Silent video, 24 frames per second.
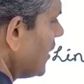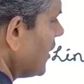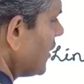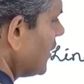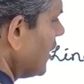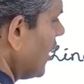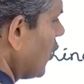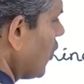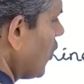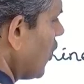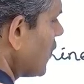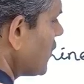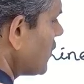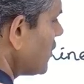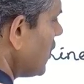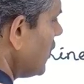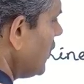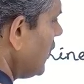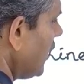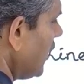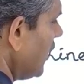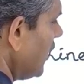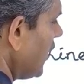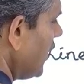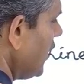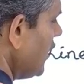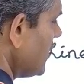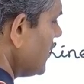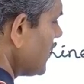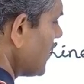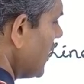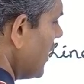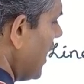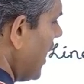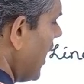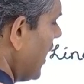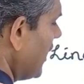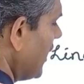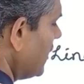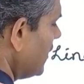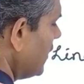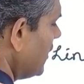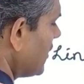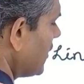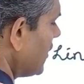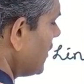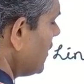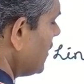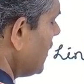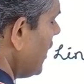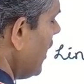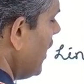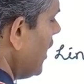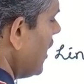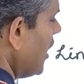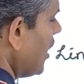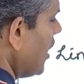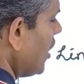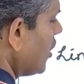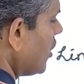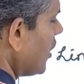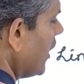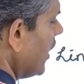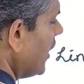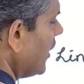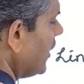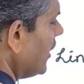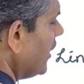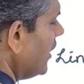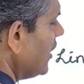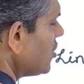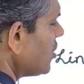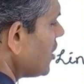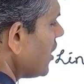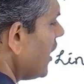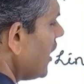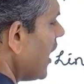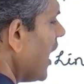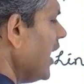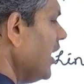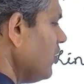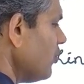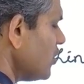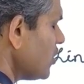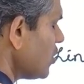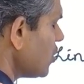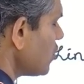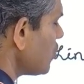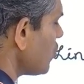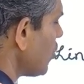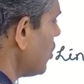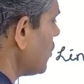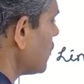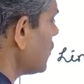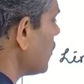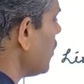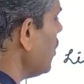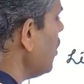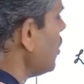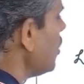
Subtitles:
the constant increase, and this is the initial height, which is also